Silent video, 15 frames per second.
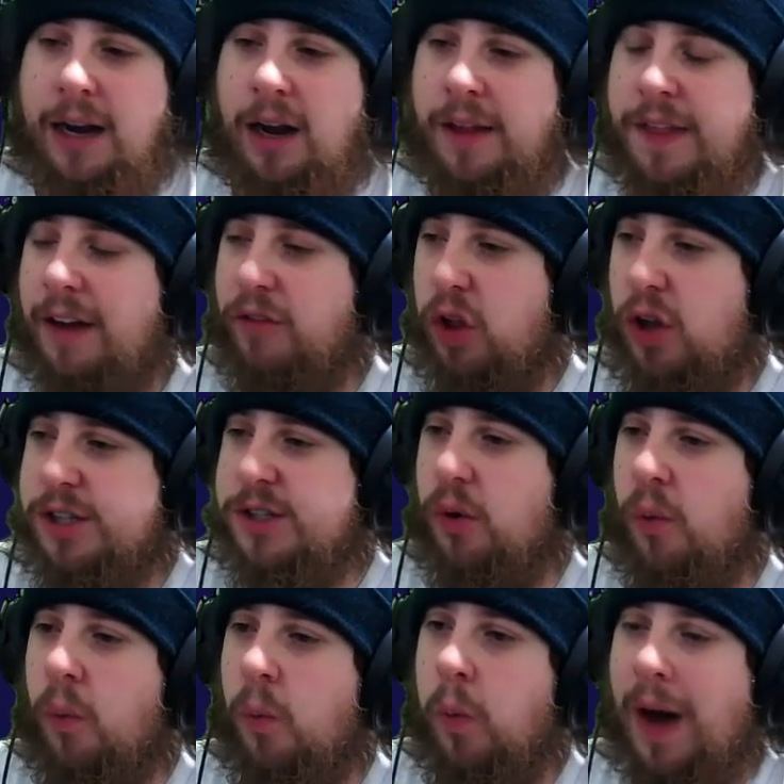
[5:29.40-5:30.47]
I think I've lost
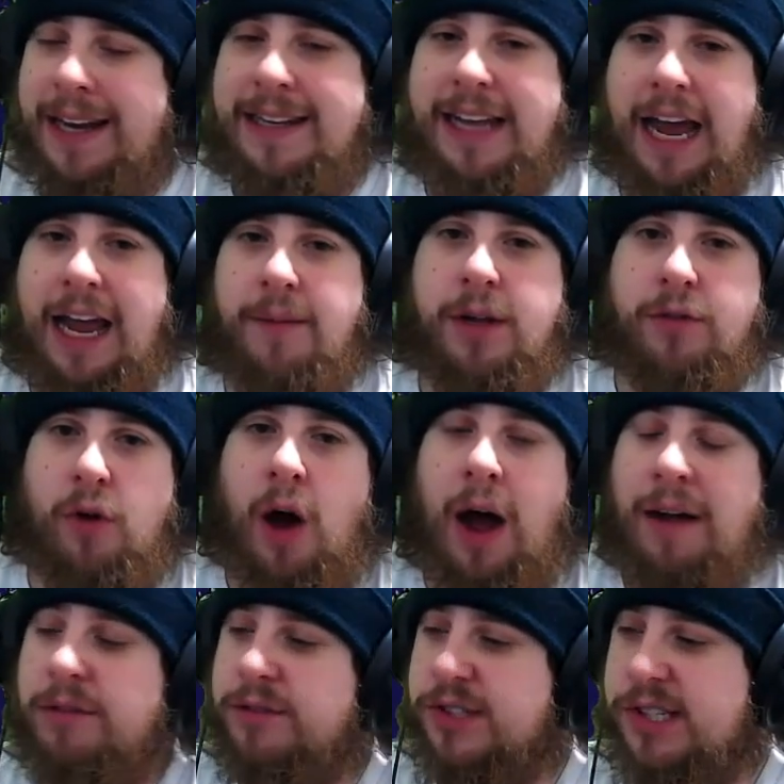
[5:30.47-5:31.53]
one game in
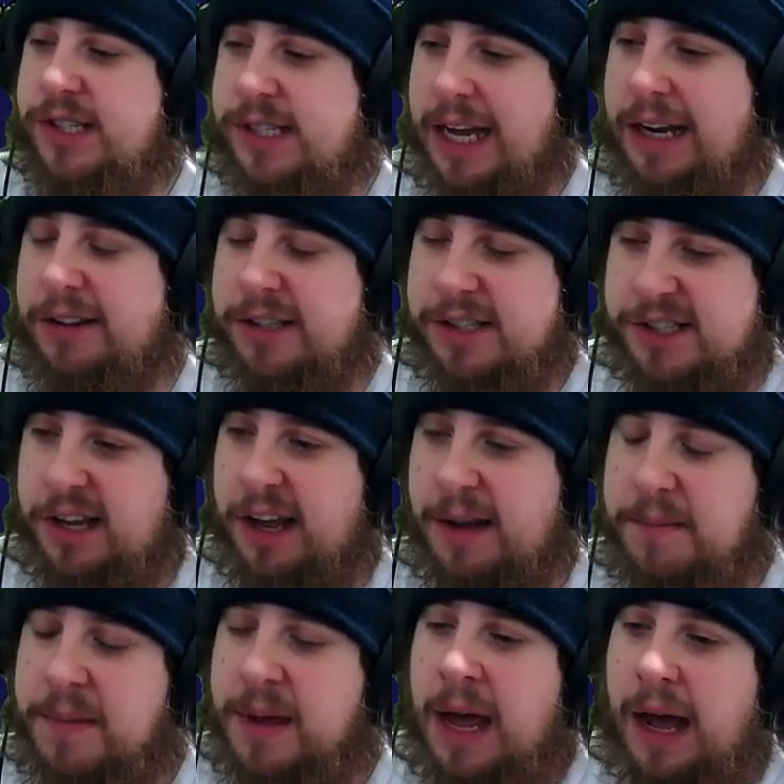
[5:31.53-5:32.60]
Rivals since getting this
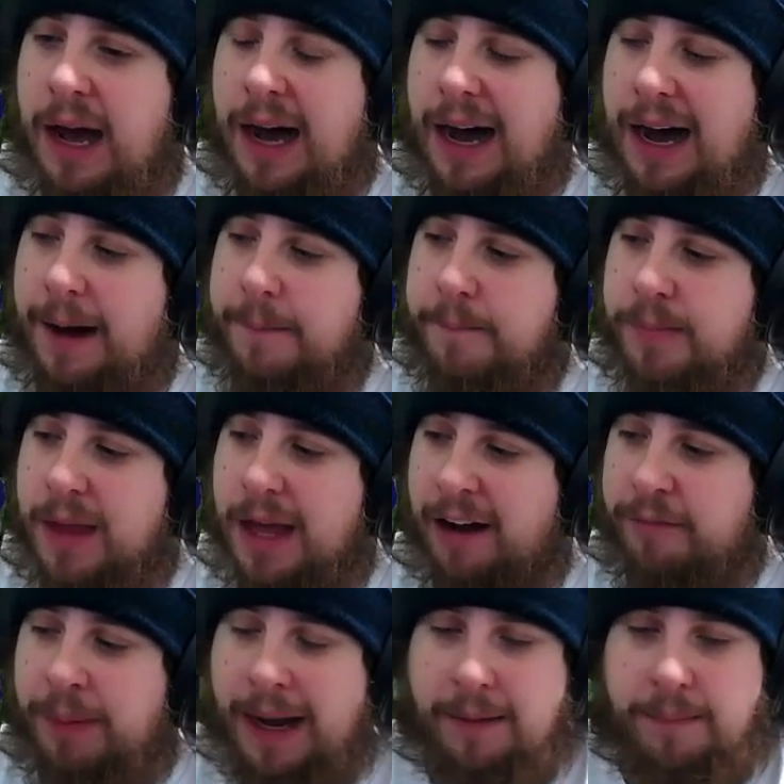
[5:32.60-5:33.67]
team. And
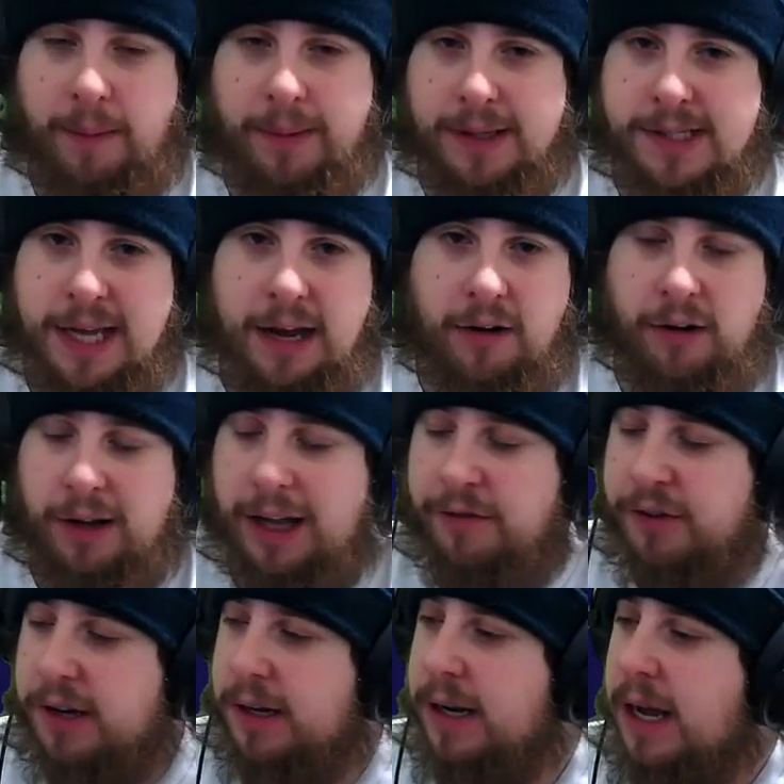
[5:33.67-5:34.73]
I played probably 10 or
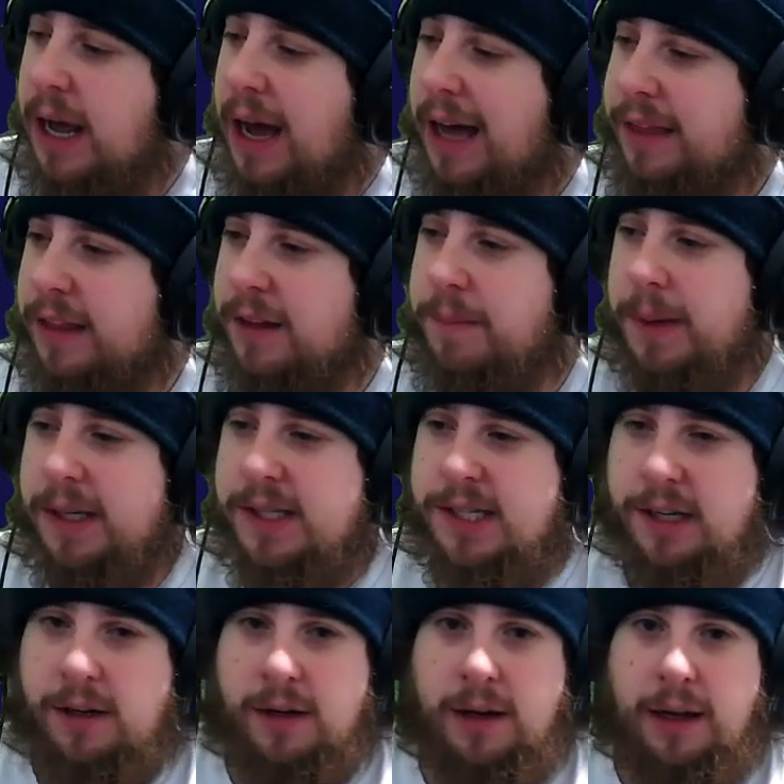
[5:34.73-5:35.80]
11. I think the biggest
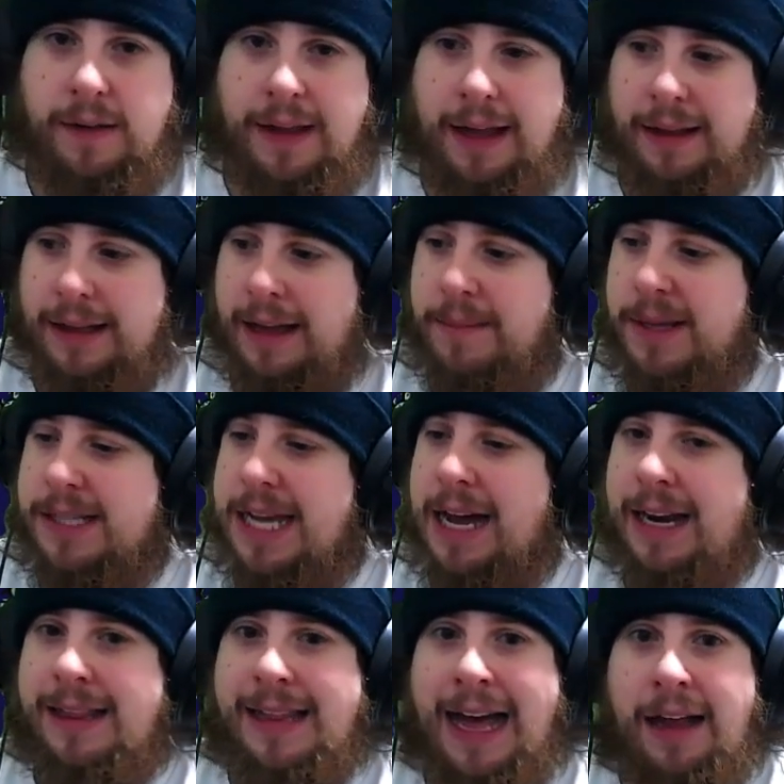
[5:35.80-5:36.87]
thing that let me
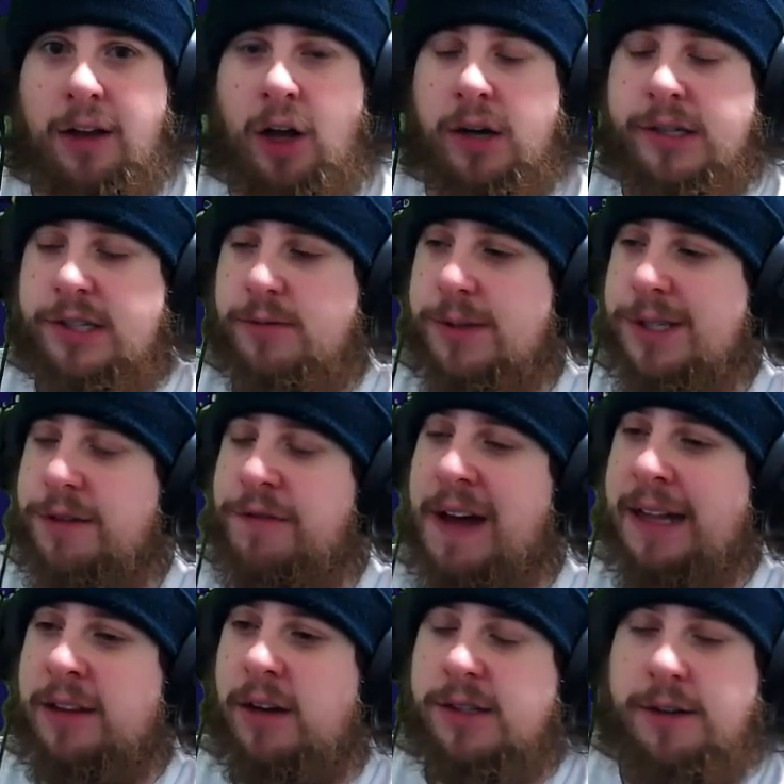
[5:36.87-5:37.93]
down in that loss was the
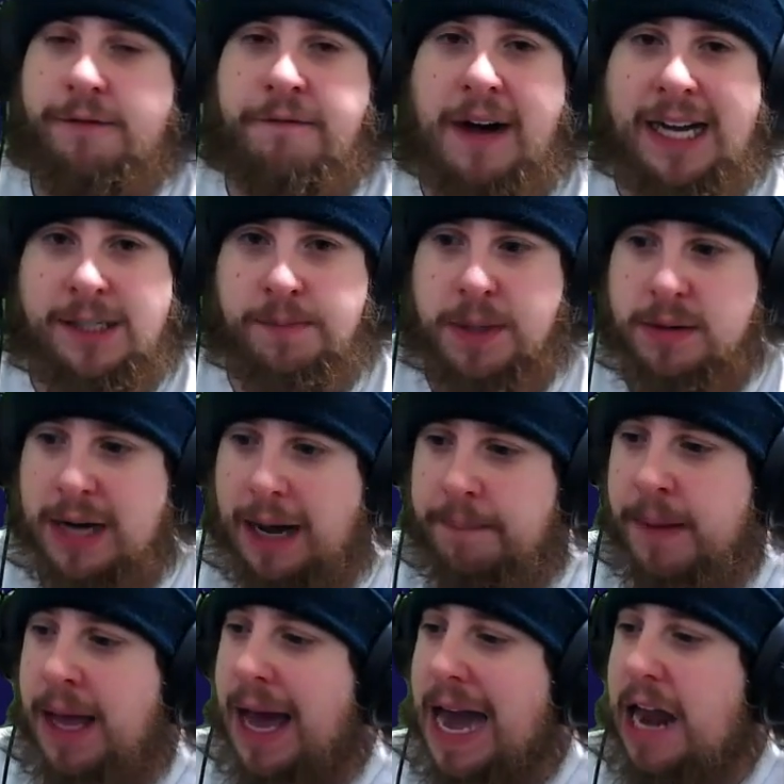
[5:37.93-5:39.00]
fact I was on fast
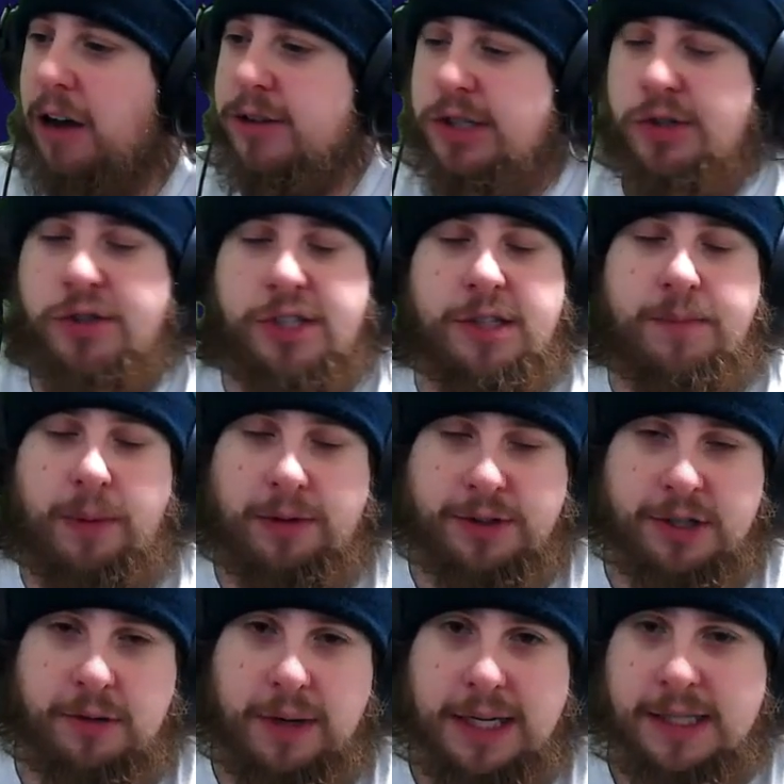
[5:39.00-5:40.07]
build-up and I was losing the ball
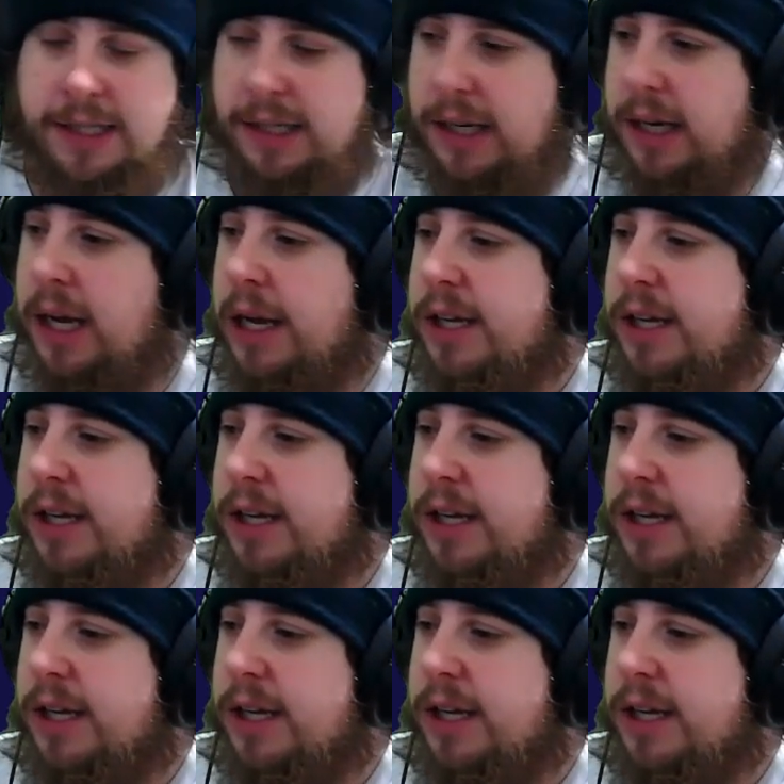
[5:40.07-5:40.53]
too easily.